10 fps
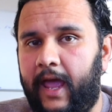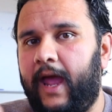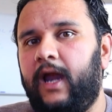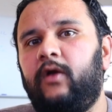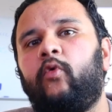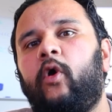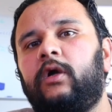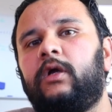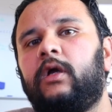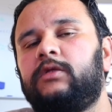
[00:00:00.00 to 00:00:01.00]
and
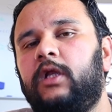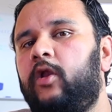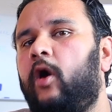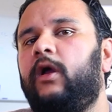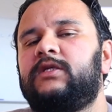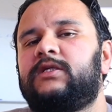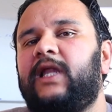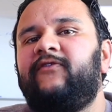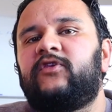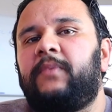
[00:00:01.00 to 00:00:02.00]
want the longest
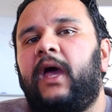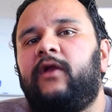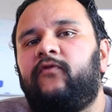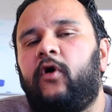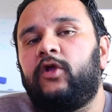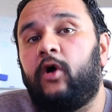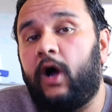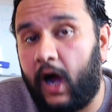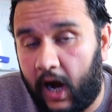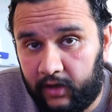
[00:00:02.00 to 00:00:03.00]
lifespan for your
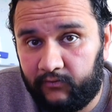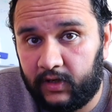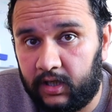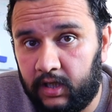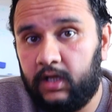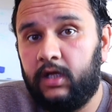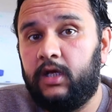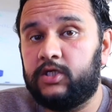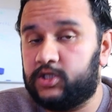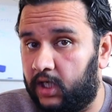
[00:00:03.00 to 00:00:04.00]
hardware
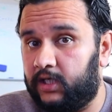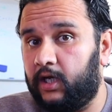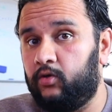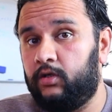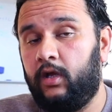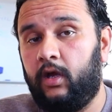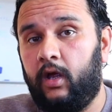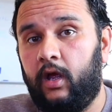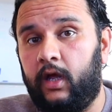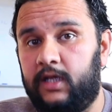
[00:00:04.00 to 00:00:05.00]
shutdown
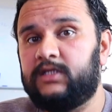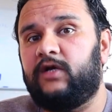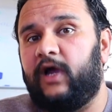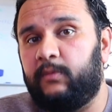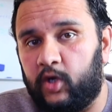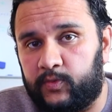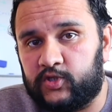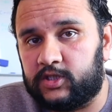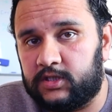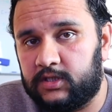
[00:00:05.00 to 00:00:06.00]
is a viable option